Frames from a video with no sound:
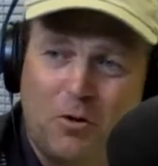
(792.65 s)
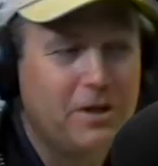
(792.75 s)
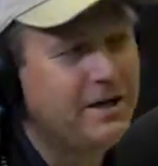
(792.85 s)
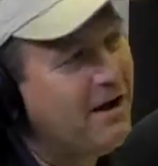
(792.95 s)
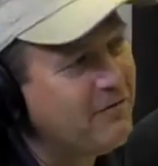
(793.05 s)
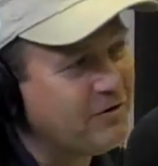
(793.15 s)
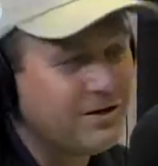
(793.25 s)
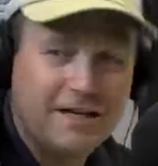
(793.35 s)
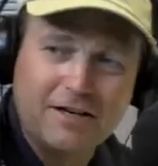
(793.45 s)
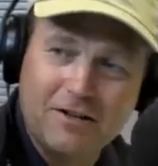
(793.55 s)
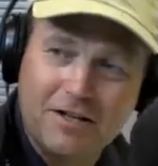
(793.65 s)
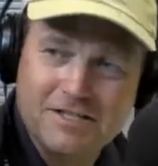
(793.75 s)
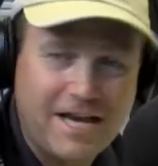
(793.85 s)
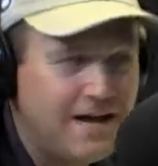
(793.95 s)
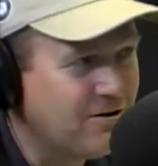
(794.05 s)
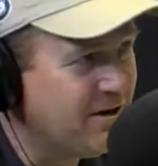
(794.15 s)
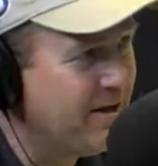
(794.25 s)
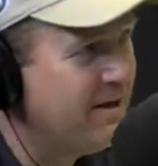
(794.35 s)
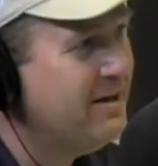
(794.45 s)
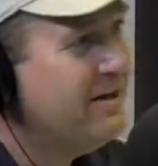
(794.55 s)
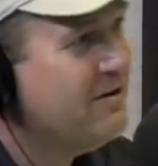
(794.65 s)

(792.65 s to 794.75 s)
Holing out for an eagle on Saturday,